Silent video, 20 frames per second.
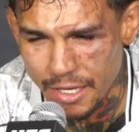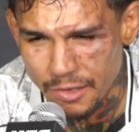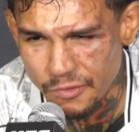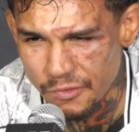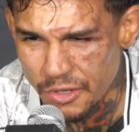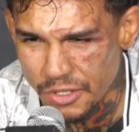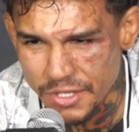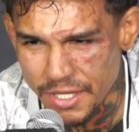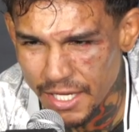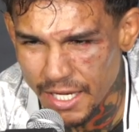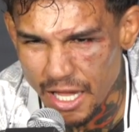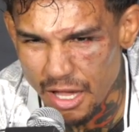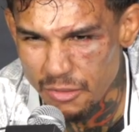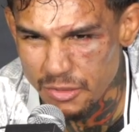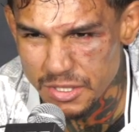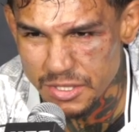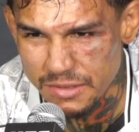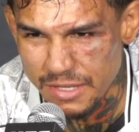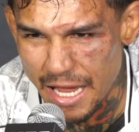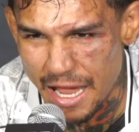I felt like I
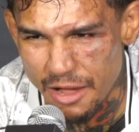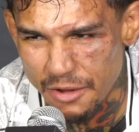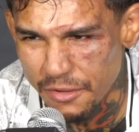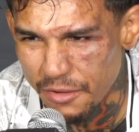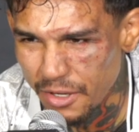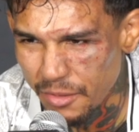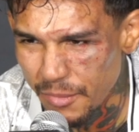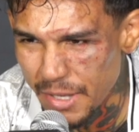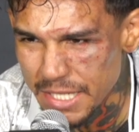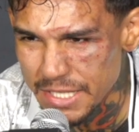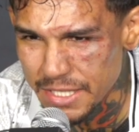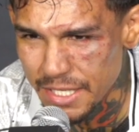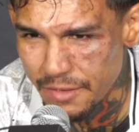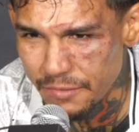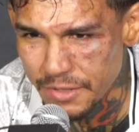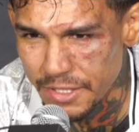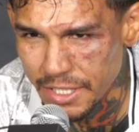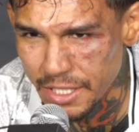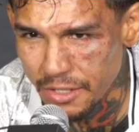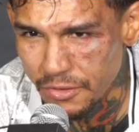was countering basically
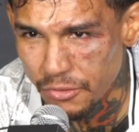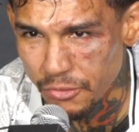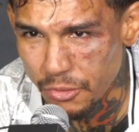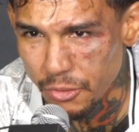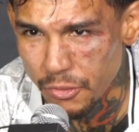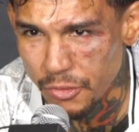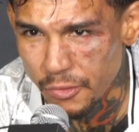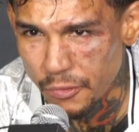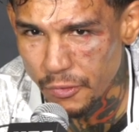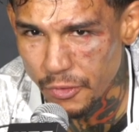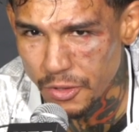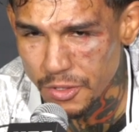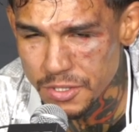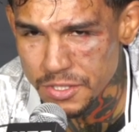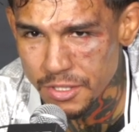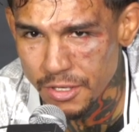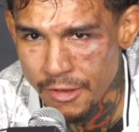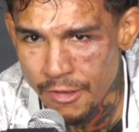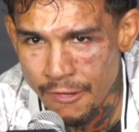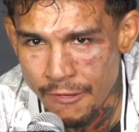everything he threw in the
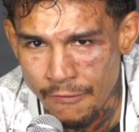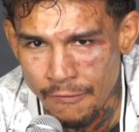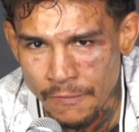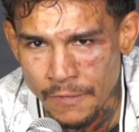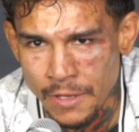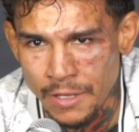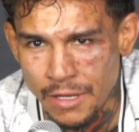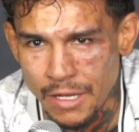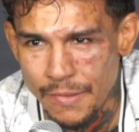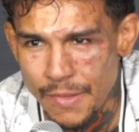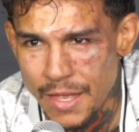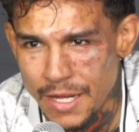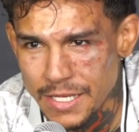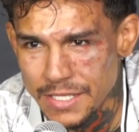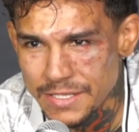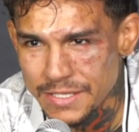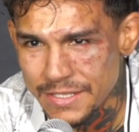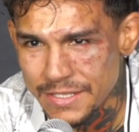first, and then